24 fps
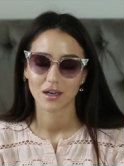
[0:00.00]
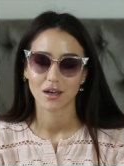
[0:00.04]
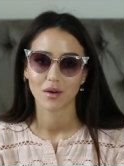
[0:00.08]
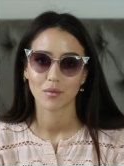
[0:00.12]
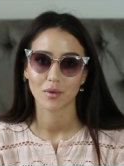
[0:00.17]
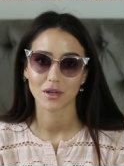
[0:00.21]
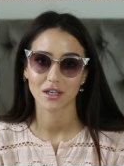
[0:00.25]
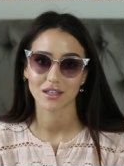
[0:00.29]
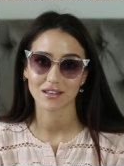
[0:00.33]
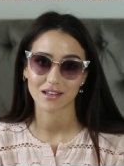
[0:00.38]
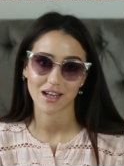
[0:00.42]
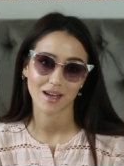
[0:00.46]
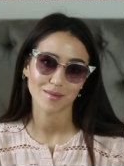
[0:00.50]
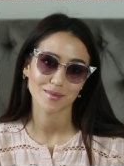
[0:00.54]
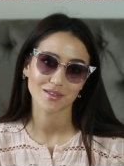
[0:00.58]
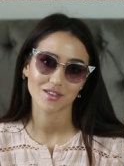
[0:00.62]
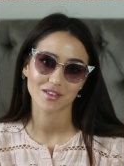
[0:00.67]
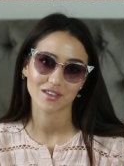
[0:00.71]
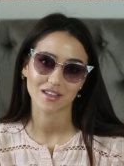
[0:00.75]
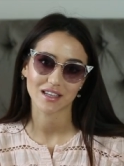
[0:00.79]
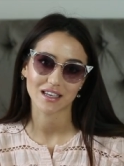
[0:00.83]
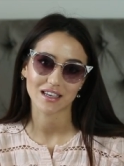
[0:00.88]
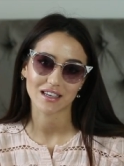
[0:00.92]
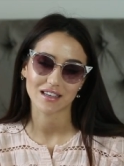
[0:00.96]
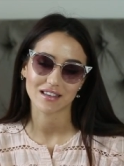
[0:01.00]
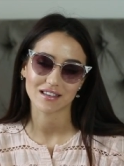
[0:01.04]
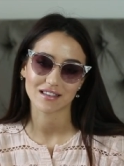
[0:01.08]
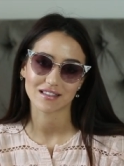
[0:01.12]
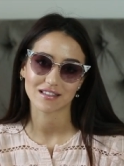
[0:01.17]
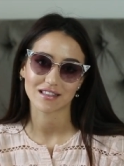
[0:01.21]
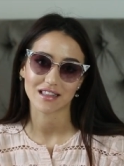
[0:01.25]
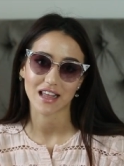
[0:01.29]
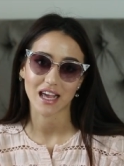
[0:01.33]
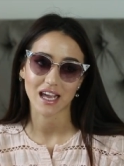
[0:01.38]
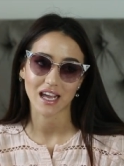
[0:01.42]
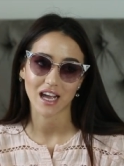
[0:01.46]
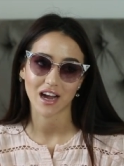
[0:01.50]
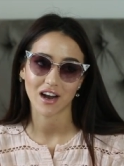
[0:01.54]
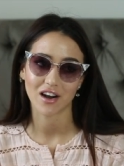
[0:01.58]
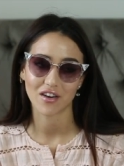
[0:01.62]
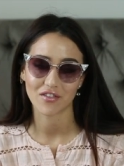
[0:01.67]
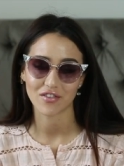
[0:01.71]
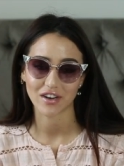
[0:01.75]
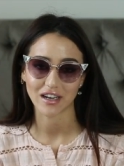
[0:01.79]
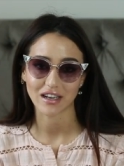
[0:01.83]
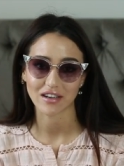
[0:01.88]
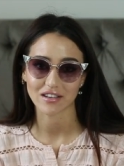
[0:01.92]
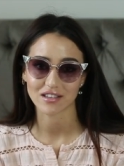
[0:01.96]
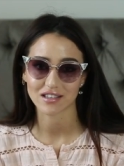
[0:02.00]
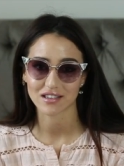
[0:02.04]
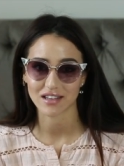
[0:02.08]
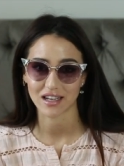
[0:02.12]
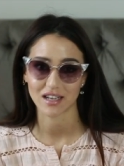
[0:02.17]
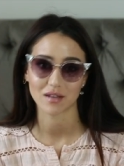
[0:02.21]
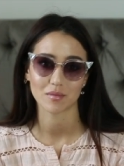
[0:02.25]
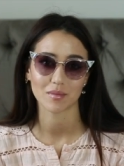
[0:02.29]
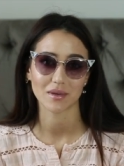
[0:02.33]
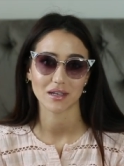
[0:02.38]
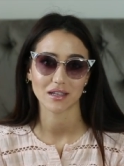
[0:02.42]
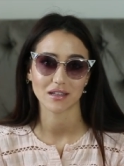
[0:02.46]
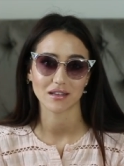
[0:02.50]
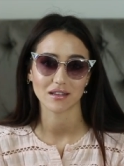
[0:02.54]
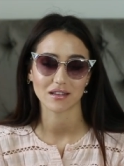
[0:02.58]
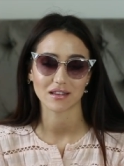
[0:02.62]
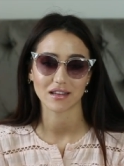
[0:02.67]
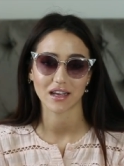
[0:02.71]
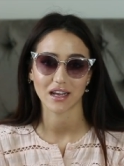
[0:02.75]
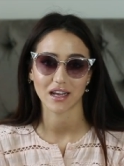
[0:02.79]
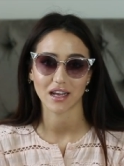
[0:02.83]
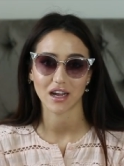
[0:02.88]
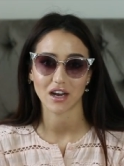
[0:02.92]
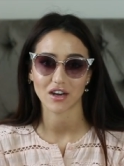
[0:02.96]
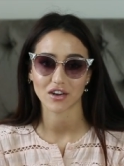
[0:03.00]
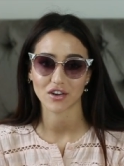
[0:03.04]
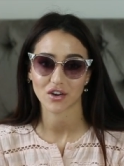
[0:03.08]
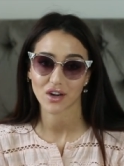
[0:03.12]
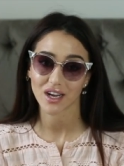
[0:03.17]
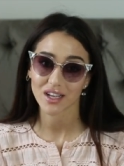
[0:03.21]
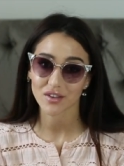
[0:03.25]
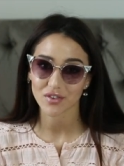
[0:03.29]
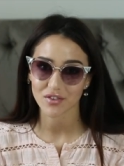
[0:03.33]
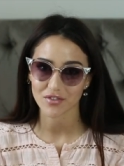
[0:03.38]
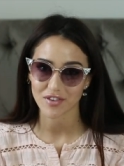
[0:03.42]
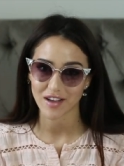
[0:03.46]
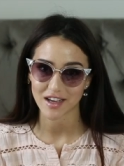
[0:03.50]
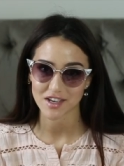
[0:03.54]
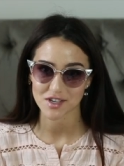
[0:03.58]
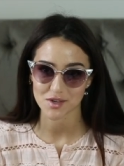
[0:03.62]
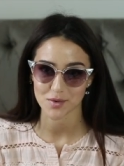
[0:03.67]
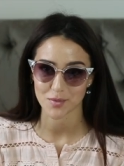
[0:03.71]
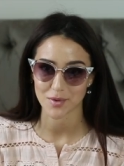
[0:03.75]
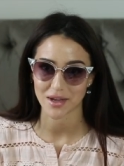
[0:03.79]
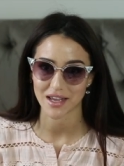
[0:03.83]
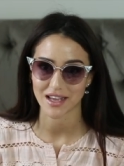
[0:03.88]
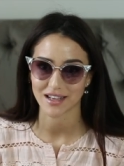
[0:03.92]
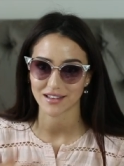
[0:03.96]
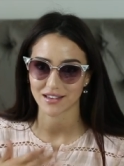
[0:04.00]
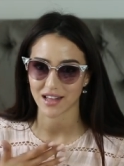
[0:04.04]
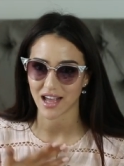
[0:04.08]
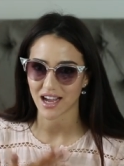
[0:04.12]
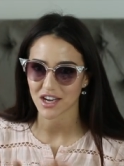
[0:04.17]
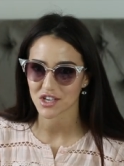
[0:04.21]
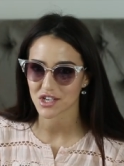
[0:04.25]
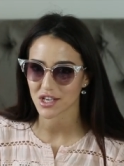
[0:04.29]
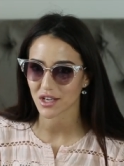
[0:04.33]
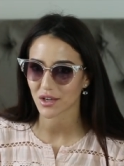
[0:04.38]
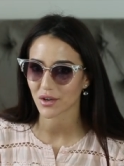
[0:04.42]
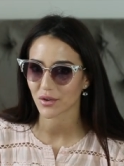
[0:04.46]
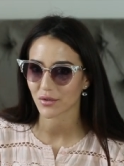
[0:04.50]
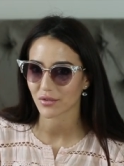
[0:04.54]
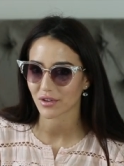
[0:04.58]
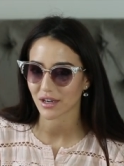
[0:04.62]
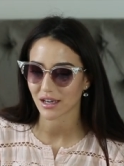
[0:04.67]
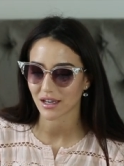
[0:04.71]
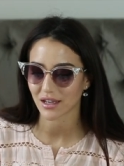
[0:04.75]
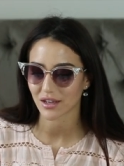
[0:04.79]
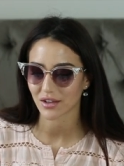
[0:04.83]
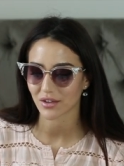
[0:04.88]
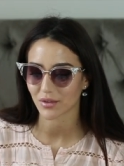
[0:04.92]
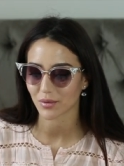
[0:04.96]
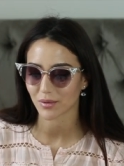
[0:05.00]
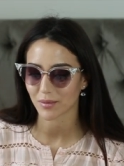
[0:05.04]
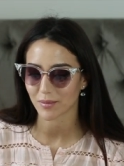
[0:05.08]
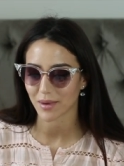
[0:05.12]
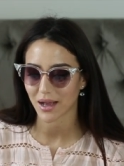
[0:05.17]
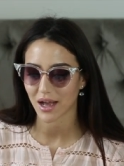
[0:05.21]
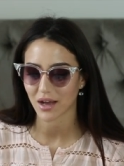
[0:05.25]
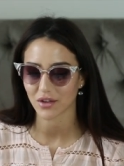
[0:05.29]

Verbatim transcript: When it comes to these, they are very statement. They are great for fashion week. They actually go really good with my